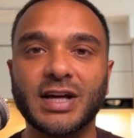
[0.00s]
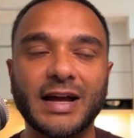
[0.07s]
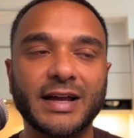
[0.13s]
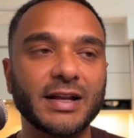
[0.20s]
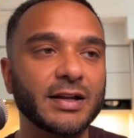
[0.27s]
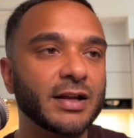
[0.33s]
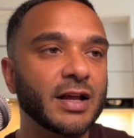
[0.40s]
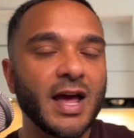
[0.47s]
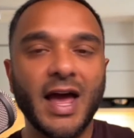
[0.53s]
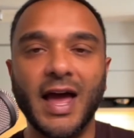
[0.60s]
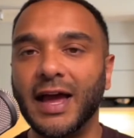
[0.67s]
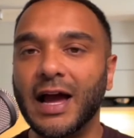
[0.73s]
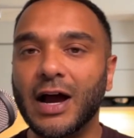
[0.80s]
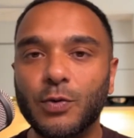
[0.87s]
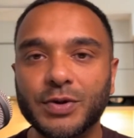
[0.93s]
I can
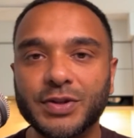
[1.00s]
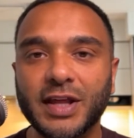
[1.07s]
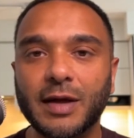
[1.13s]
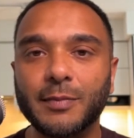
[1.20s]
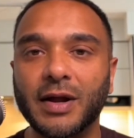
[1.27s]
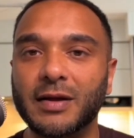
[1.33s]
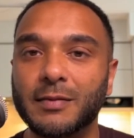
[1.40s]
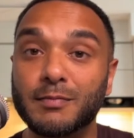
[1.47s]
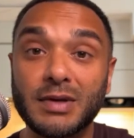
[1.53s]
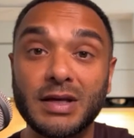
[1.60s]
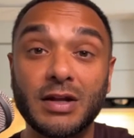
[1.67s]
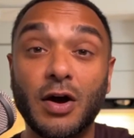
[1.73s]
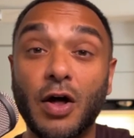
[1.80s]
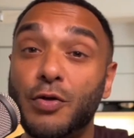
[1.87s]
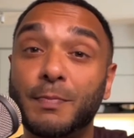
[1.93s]
hang out with them. I can
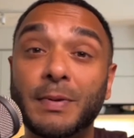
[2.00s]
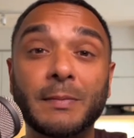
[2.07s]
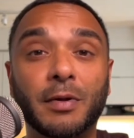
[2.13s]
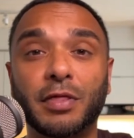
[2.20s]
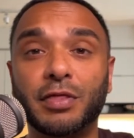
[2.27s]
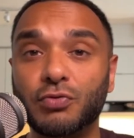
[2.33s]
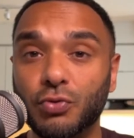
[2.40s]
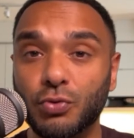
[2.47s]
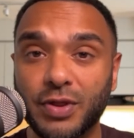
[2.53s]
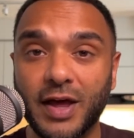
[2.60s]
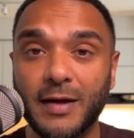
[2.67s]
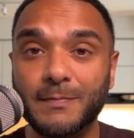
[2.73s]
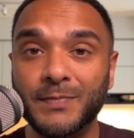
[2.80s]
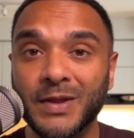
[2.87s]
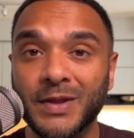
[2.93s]
meet other people through them.